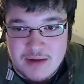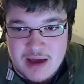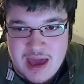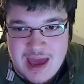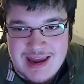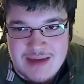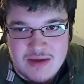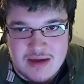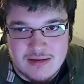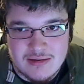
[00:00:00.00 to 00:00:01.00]
by any
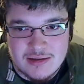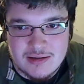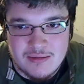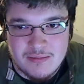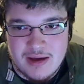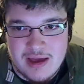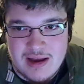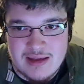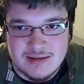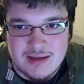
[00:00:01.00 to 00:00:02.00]
means, by
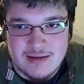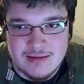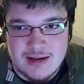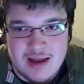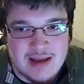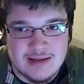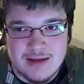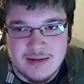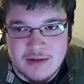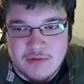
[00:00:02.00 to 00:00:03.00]
any sense, in any
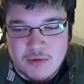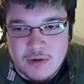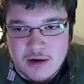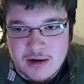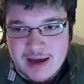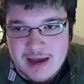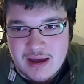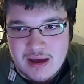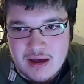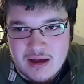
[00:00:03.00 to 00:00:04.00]
sense of the word.
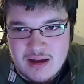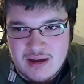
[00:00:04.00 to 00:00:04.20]
I